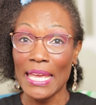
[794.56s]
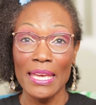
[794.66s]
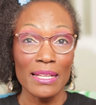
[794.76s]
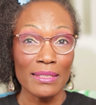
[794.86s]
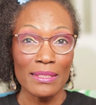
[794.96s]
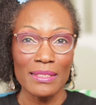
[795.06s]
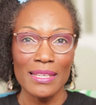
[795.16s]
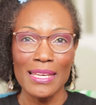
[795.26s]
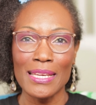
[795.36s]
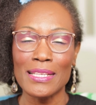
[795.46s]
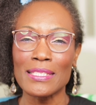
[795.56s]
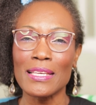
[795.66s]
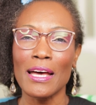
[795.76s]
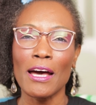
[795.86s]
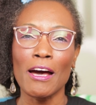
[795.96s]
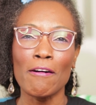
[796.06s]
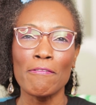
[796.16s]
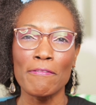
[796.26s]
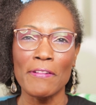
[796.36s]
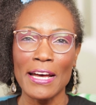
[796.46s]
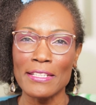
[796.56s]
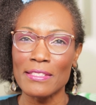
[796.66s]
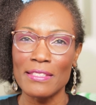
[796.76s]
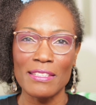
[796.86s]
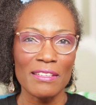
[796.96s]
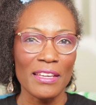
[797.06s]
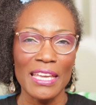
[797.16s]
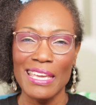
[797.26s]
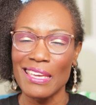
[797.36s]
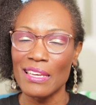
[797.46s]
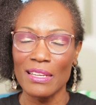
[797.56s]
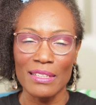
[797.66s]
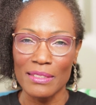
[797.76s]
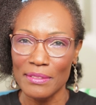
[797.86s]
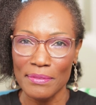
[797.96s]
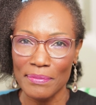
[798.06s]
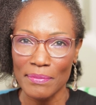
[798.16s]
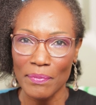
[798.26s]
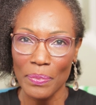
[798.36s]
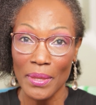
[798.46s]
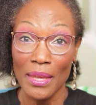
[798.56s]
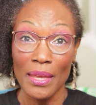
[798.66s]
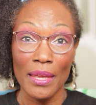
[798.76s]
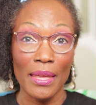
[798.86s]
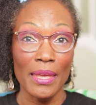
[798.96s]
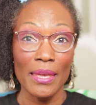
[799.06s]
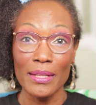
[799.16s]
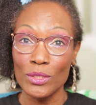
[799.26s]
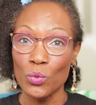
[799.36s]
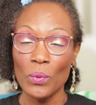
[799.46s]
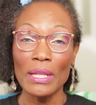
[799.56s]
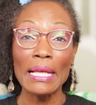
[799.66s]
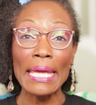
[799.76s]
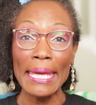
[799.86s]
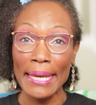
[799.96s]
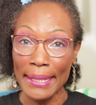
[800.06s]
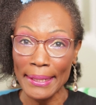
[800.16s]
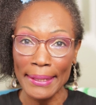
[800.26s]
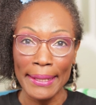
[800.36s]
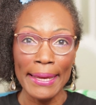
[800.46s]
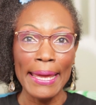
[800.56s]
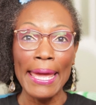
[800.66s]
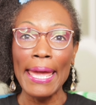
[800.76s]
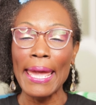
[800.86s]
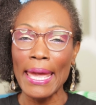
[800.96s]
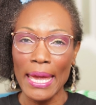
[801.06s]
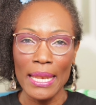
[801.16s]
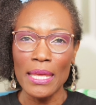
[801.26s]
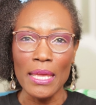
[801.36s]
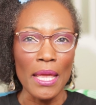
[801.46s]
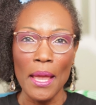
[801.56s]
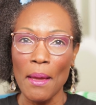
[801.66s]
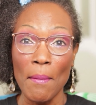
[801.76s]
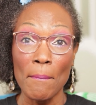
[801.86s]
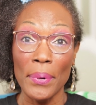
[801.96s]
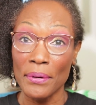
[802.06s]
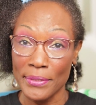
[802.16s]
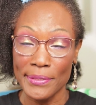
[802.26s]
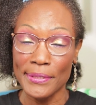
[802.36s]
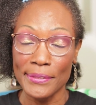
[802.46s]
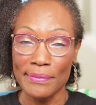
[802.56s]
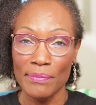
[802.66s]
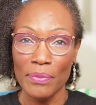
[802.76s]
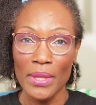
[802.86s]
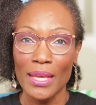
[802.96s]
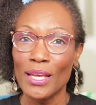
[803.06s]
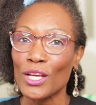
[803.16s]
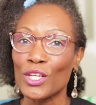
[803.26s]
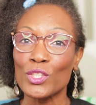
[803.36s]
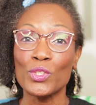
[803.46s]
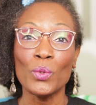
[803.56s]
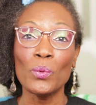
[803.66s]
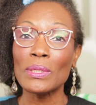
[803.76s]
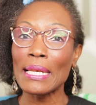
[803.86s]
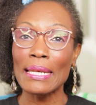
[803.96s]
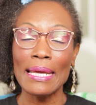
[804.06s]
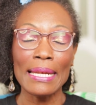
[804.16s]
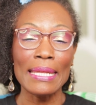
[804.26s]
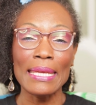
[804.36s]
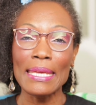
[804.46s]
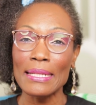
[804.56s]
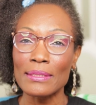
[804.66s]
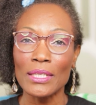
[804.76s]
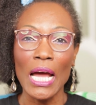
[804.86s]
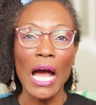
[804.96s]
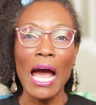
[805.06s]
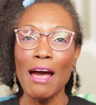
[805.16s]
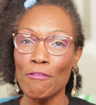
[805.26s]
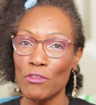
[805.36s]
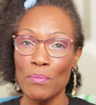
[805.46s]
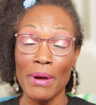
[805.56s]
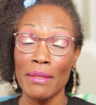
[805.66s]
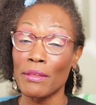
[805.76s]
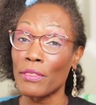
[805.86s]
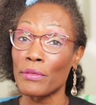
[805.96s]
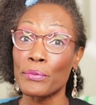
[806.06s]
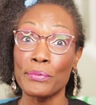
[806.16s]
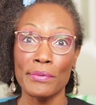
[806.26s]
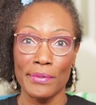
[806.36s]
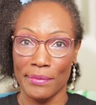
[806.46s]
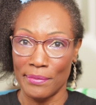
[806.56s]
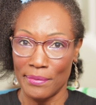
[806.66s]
Guilt is a fast killer. Guilt will kill any person. Don't let guilt have you by the throat.